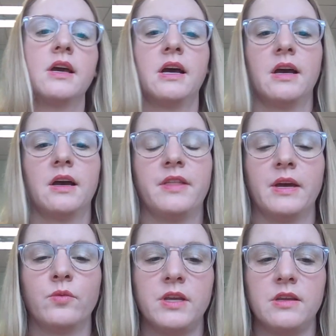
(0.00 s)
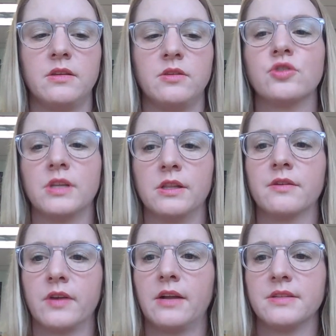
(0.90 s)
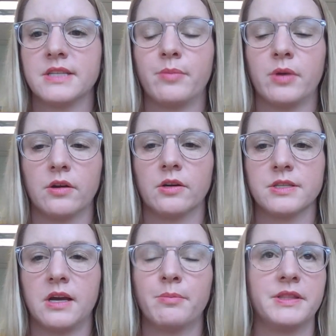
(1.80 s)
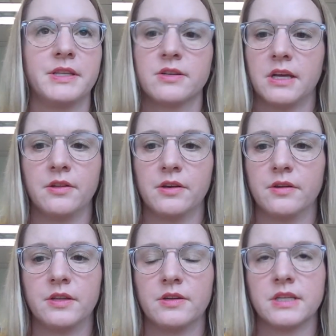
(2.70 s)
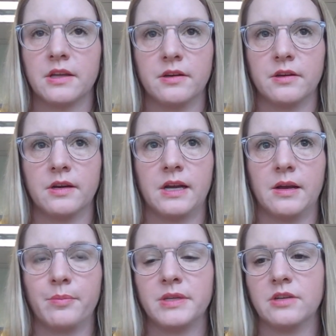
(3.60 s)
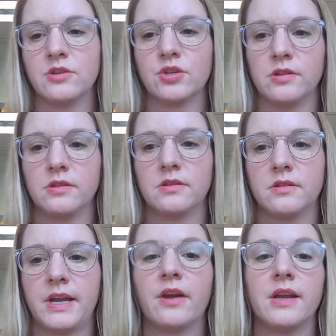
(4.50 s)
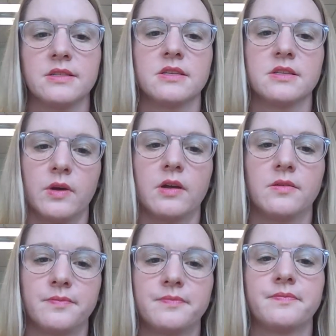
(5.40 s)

Uh, that we usually look for outside partners on, but there's other there's other uh, potential areas as well.